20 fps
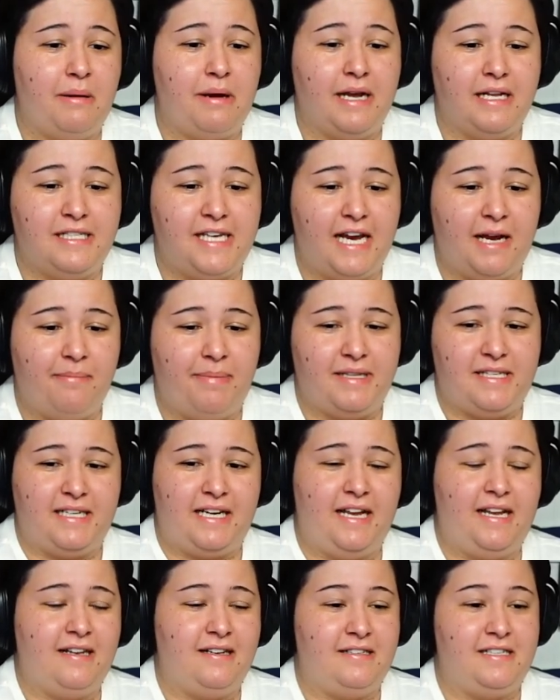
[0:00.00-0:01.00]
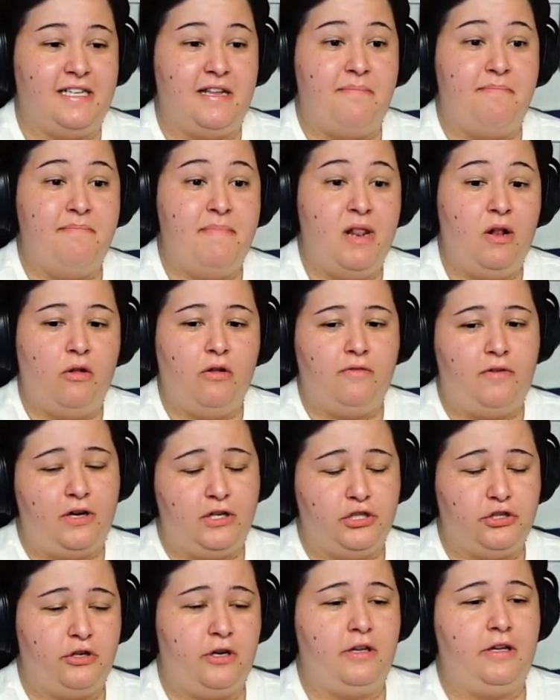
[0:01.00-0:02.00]
probably gonna take a bit to get into the middle of
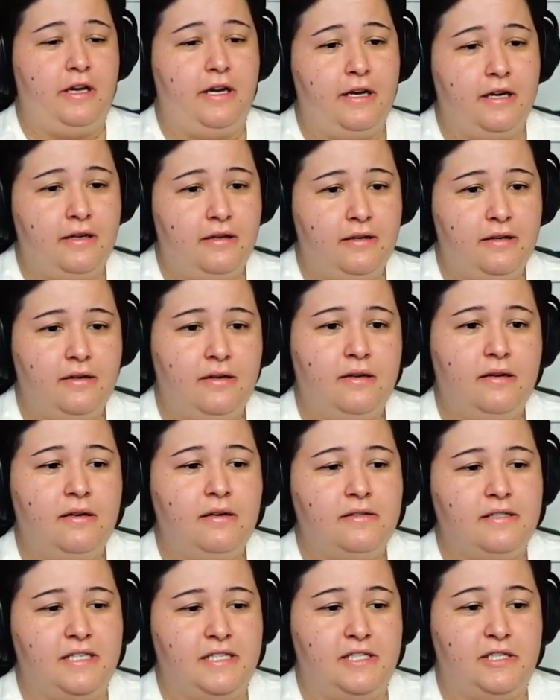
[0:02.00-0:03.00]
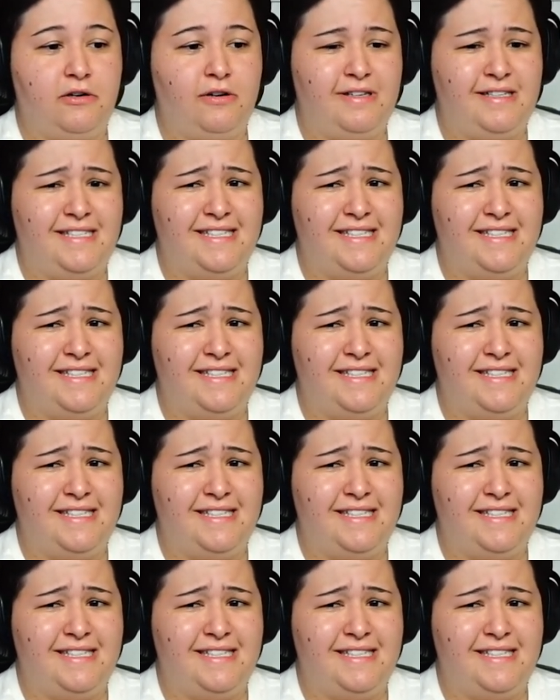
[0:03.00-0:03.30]
Australia, since they're in